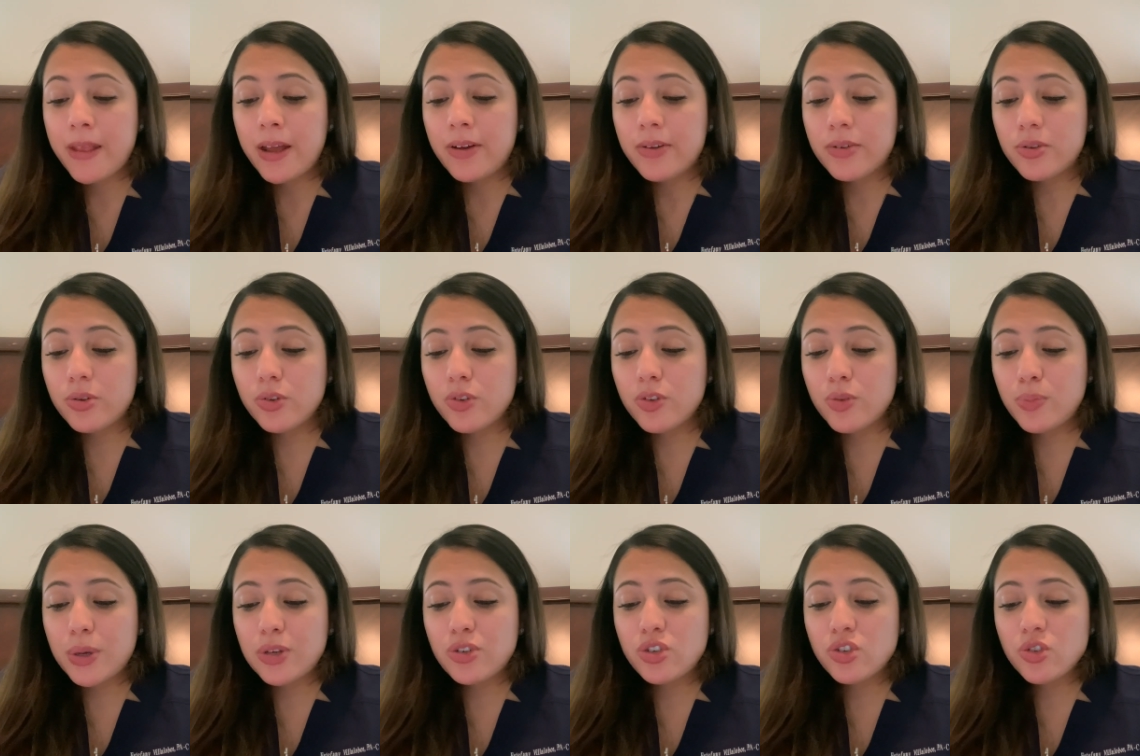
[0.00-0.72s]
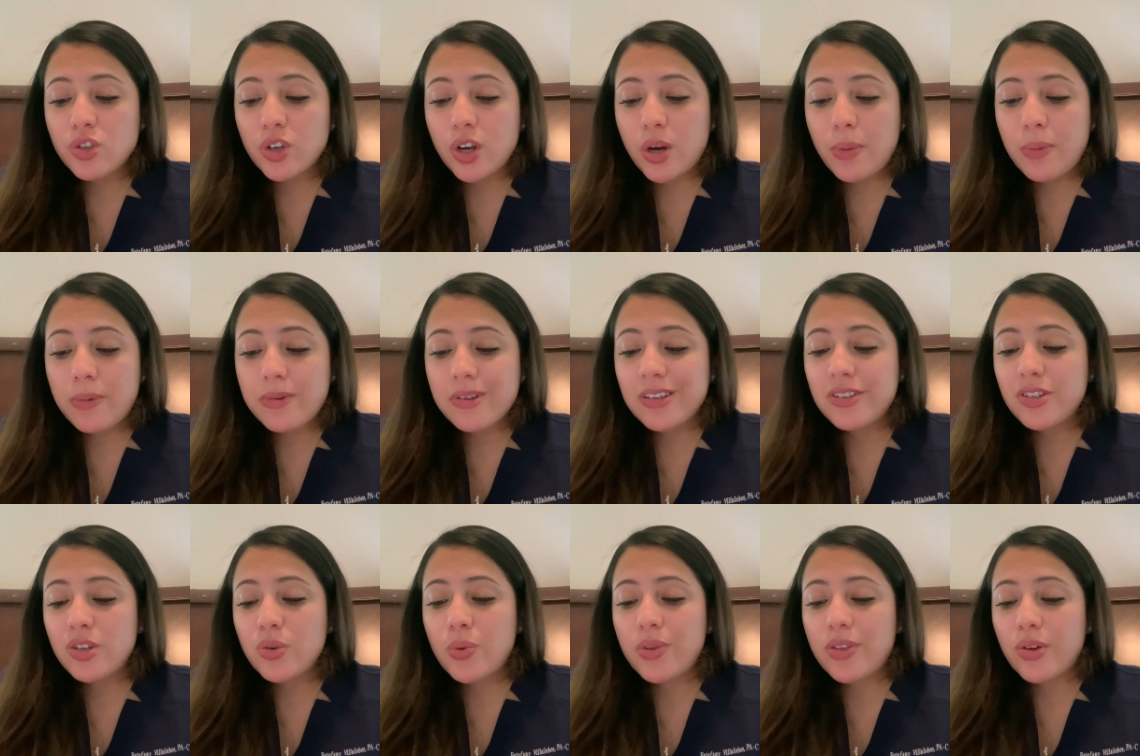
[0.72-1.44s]
So this patient is going to be
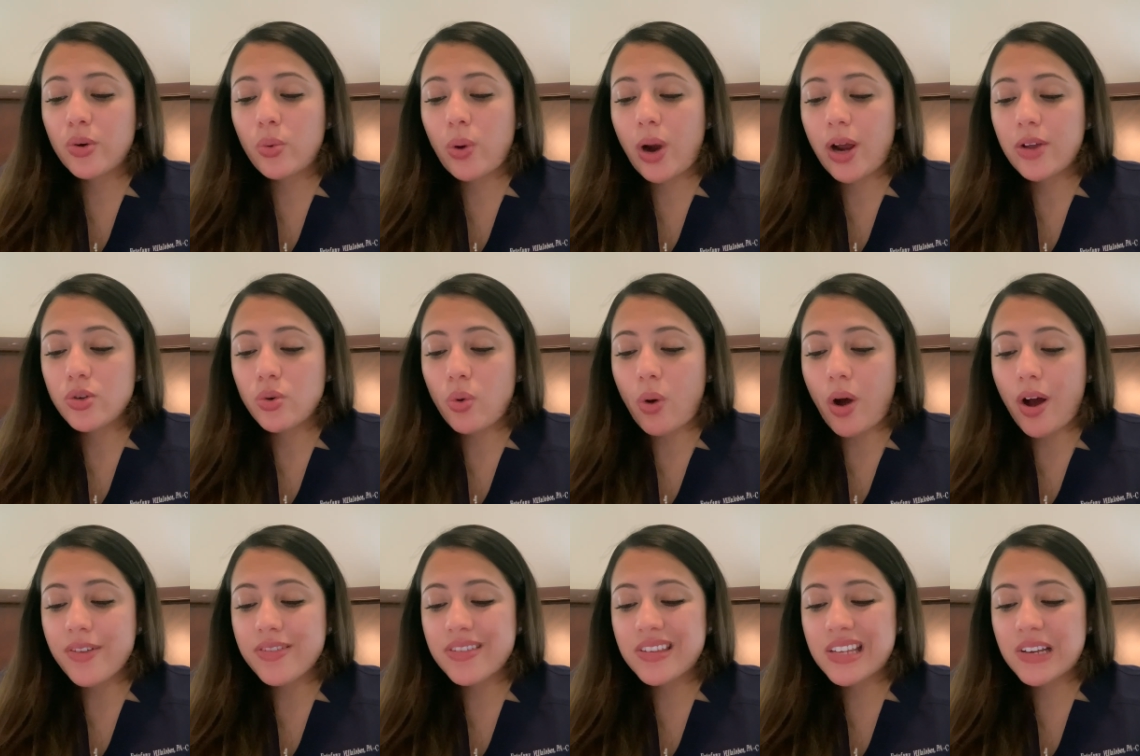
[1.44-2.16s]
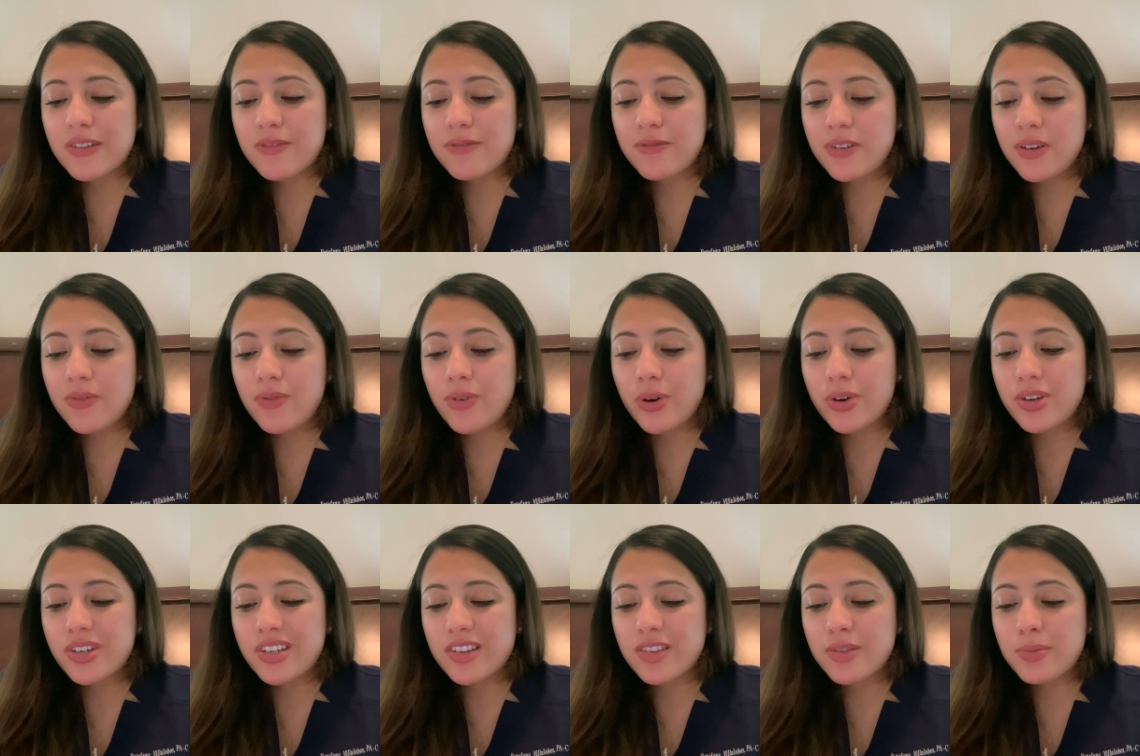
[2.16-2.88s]
presenting with a gradual onset fever,
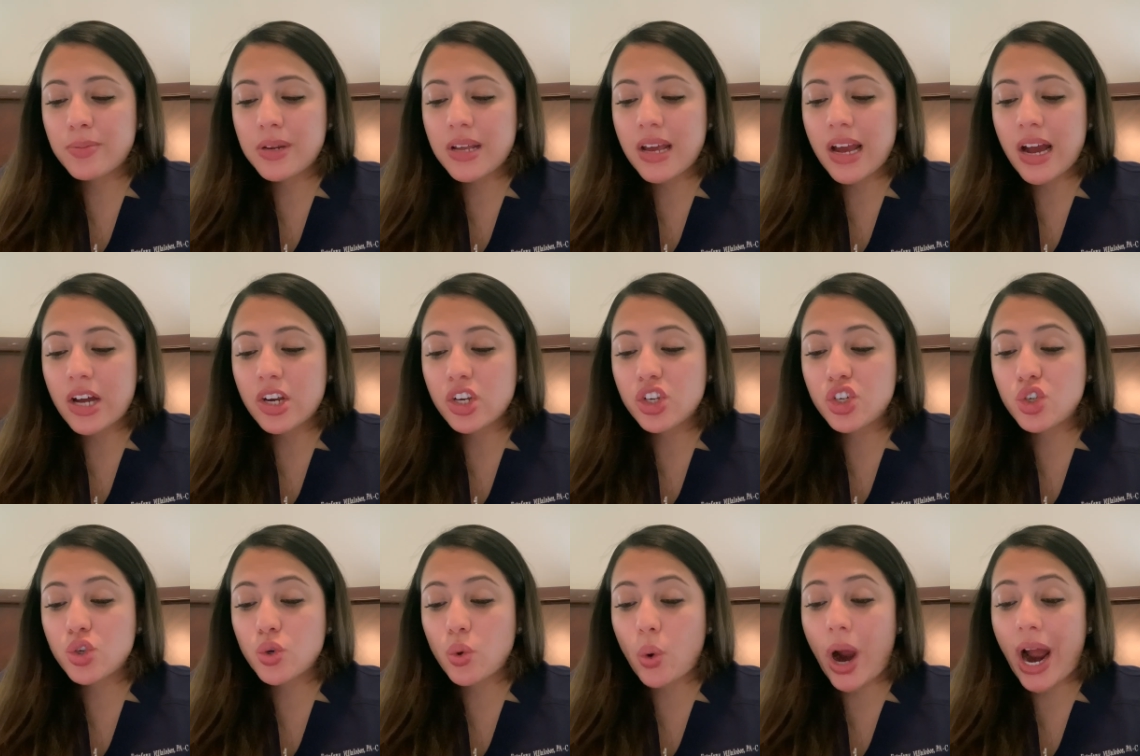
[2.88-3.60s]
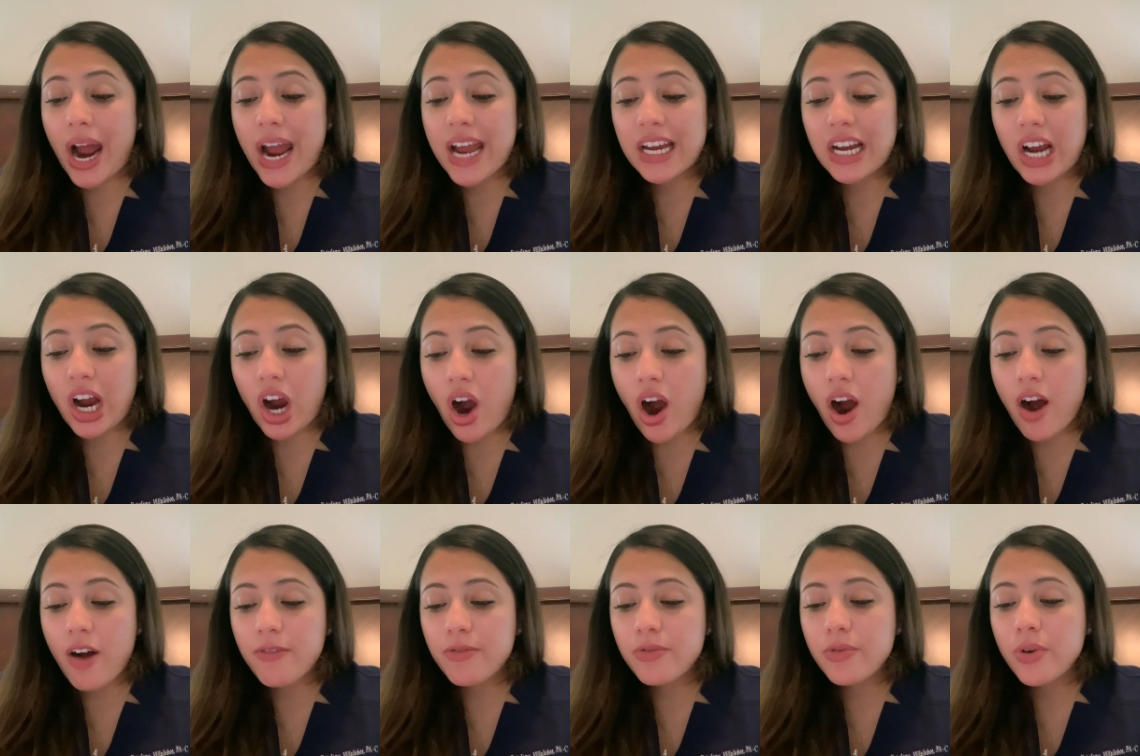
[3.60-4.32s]
dyspnea, dry
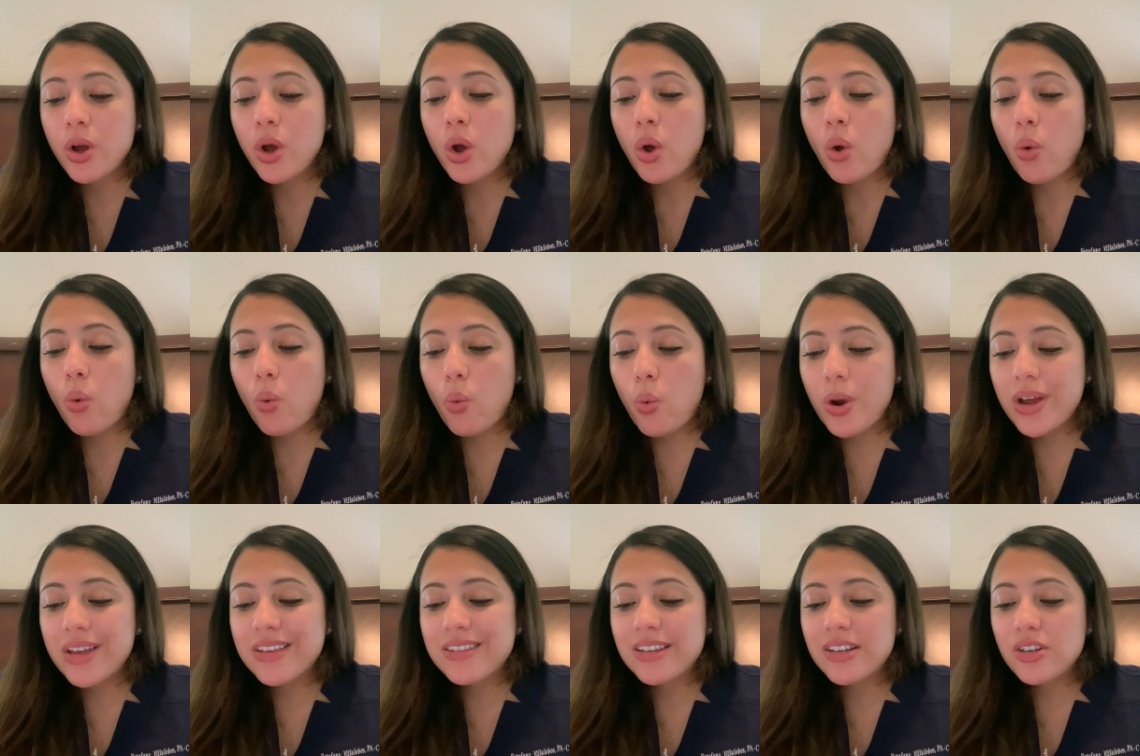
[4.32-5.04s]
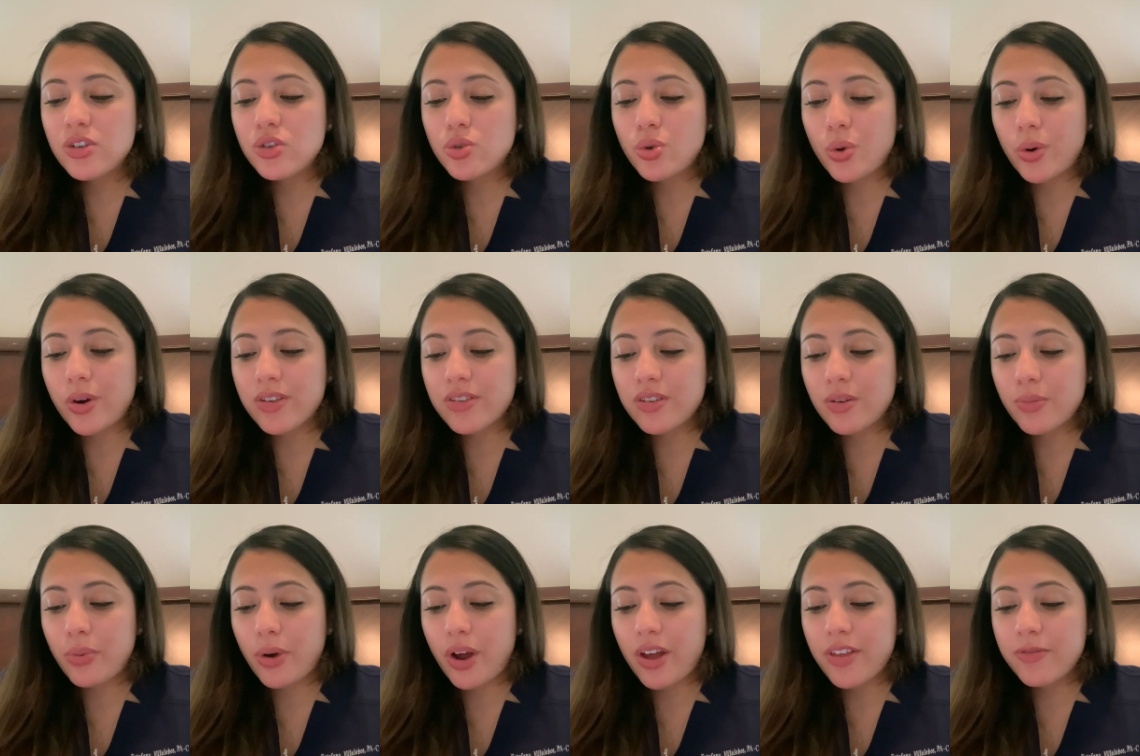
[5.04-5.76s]
cough, wheezing, shortness
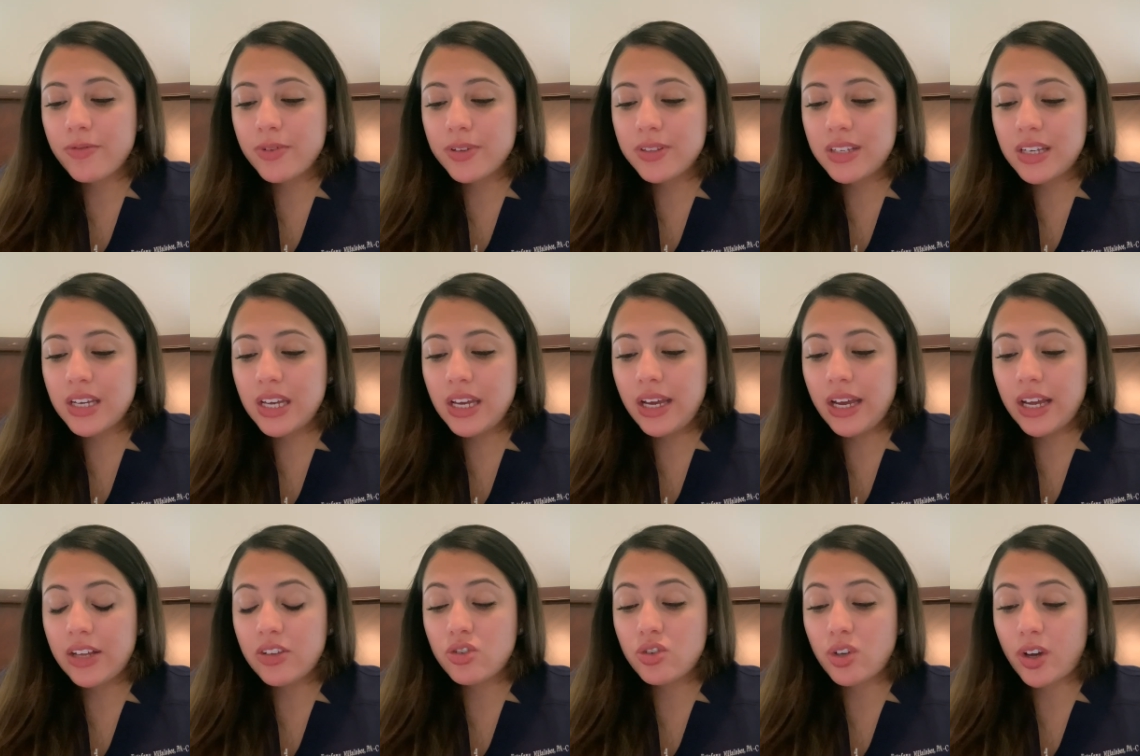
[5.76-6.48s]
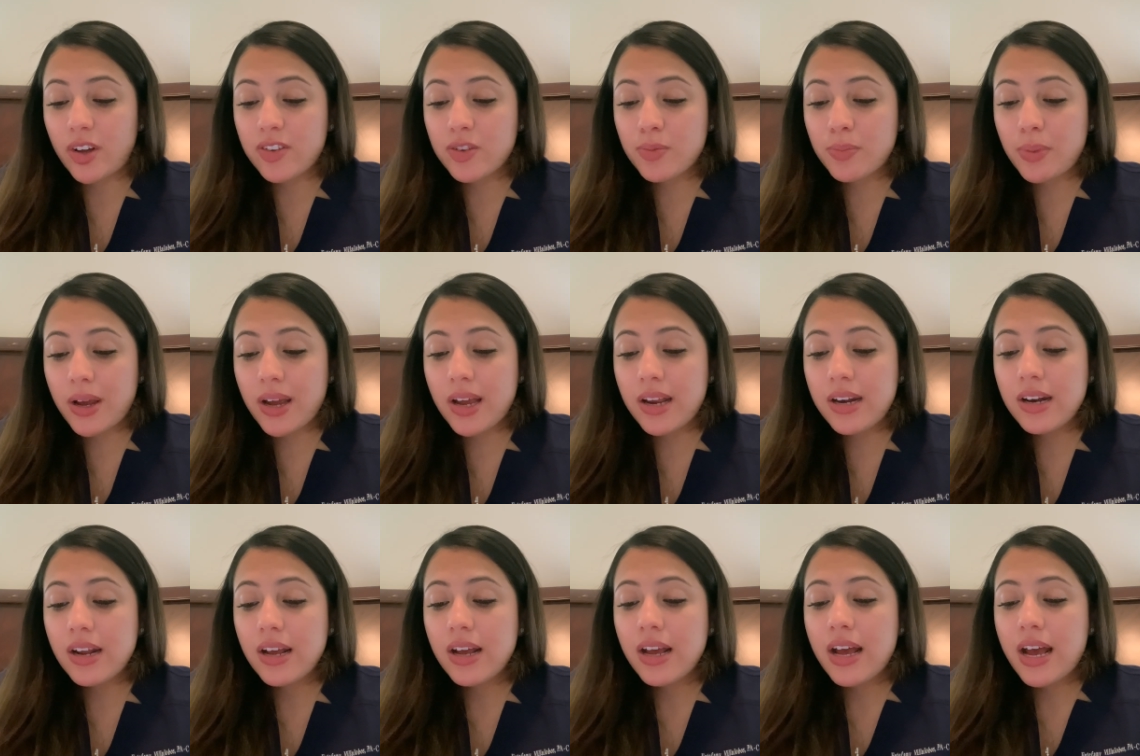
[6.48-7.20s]
of breath, fatigue, and chest pain.